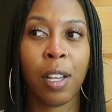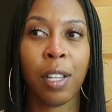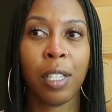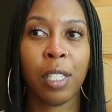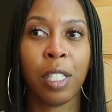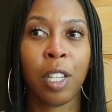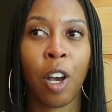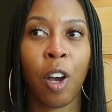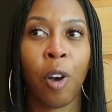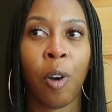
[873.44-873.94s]

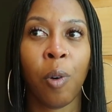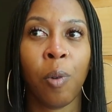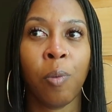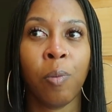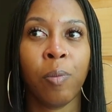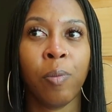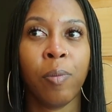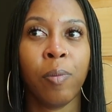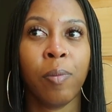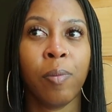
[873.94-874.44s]

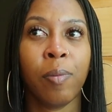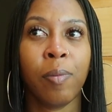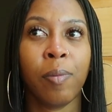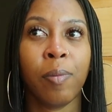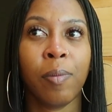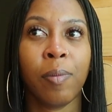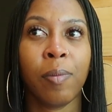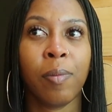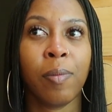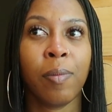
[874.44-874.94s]
So
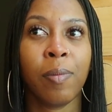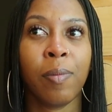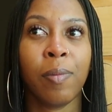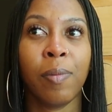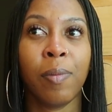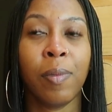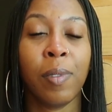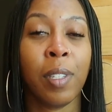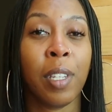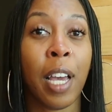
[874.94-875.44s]

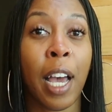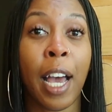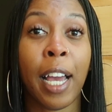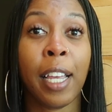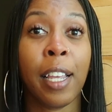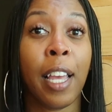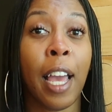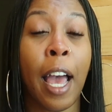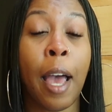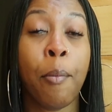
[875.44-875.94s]

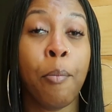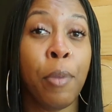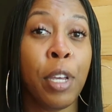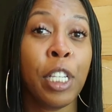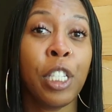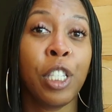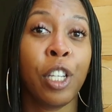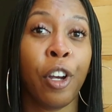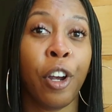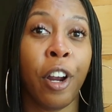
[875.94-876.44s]
I
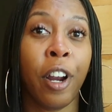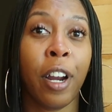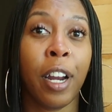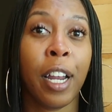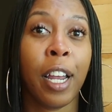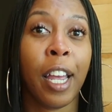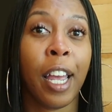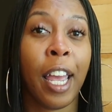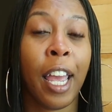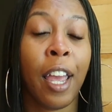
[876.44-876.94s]
miss her
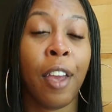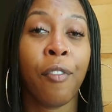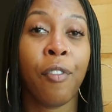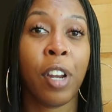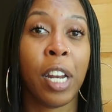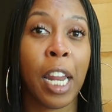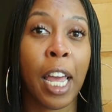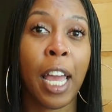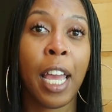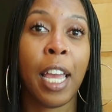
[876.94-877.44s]

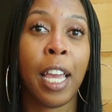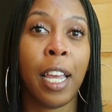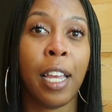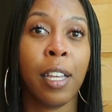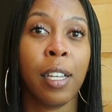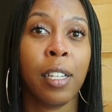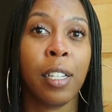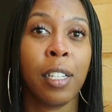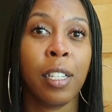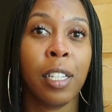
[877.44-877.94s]
every day.
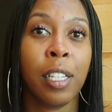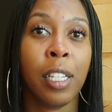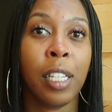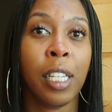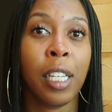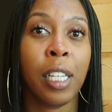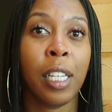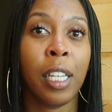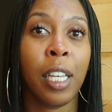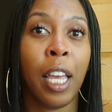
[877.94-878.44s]

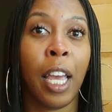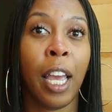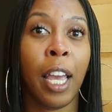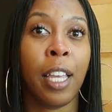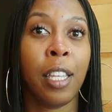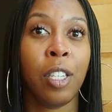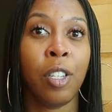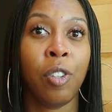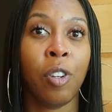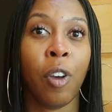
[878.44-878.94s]

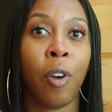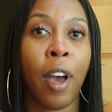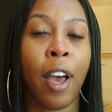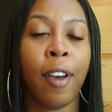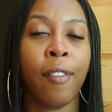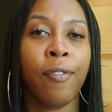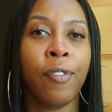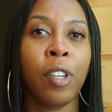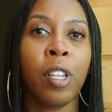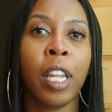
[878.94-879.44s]
And you know,
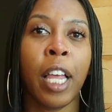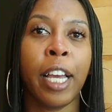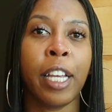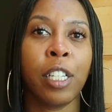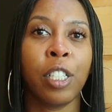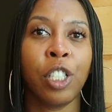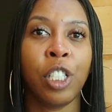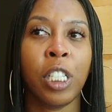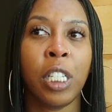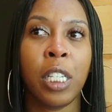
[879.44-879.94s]
I feel
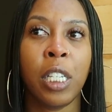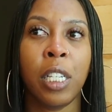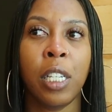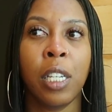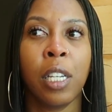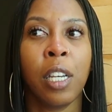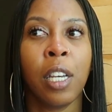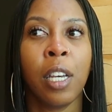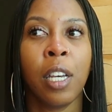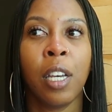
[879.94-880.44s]
like
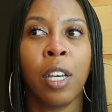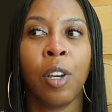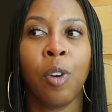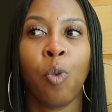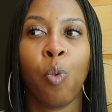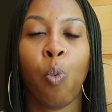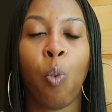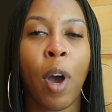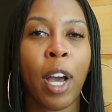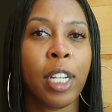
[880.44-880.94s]
she
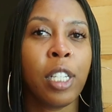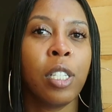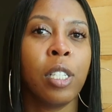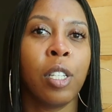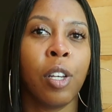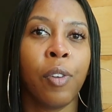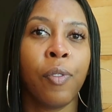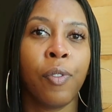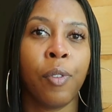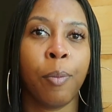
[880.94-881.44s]
watches
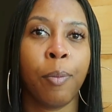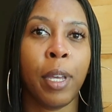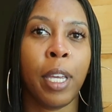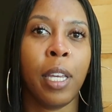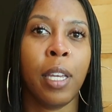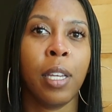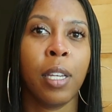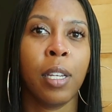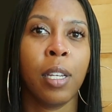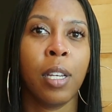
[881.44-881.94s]
over me.